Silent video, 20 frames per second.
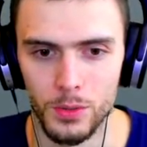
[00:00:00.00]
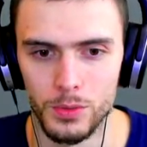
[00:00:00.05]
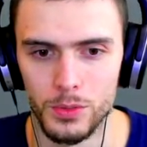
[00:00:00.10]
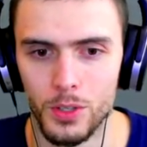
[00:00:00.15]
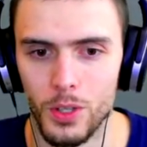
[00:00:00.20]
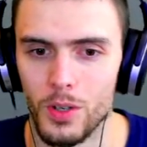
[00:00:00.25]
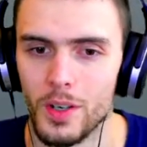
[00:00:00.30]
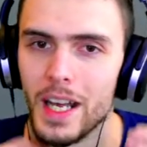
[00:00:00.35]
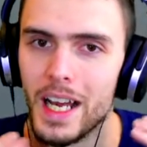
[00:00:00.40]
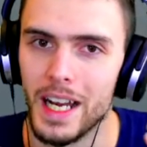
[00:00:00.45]

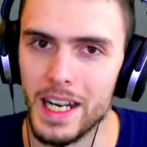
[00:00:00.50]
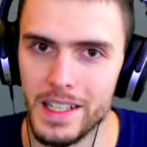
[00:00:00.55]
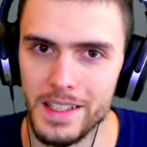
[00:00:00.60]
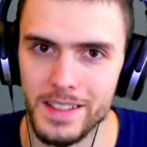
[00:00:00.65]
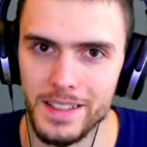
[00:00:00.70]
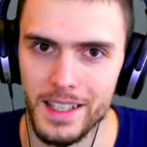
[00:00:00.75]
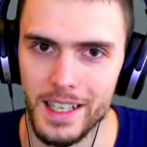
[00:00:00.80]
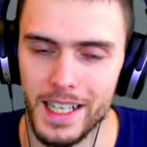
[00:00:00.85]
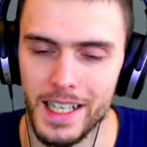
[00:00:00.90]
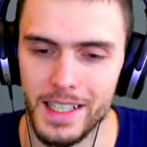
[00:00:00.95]
not
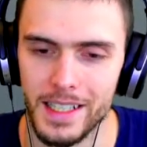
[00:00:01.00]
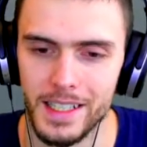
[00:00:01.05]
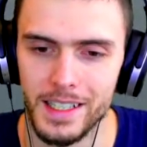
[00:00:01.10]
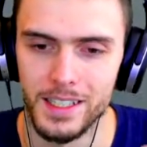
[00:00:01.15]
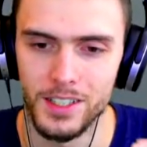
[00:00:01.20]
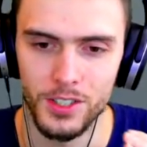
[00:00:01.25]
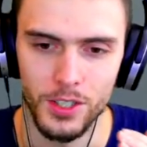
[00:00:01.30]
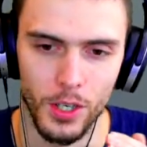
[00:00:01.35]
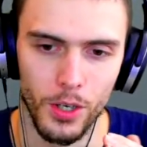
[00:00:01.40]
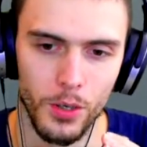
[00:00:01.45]
outside.
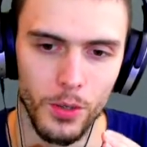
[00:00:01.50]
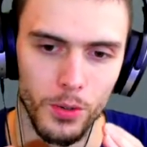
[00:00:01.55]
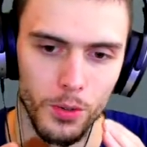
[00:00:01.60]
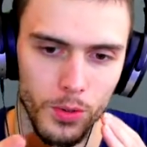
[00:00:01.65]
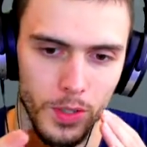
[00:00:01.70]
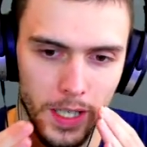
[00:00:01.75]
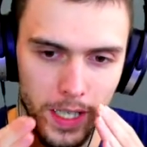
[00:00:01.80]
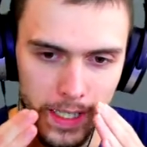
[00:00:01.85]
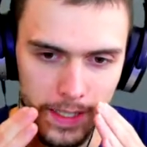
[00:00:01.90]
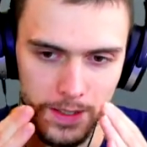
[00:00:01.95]
So
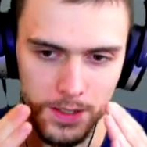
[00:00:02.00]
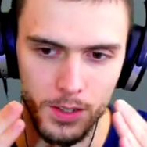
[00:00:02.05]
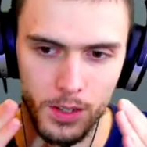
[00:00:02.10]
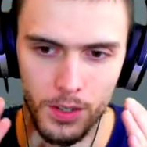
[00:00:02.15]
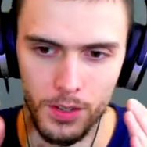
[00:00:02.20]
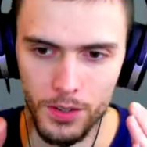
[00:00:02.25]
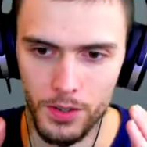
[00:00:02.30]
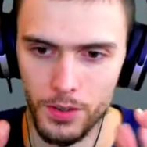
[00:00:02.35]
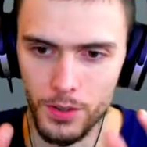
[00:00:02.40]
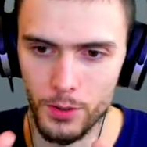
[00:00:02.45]
it's not the